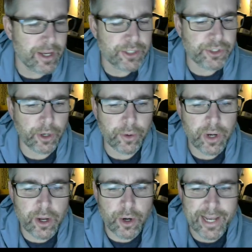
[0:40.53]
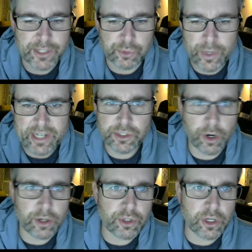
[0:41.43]
So as we
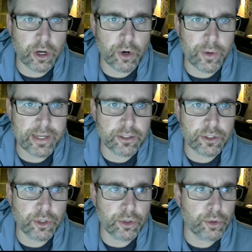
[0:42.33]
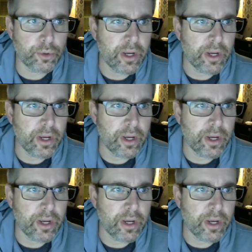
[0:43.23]
start to go into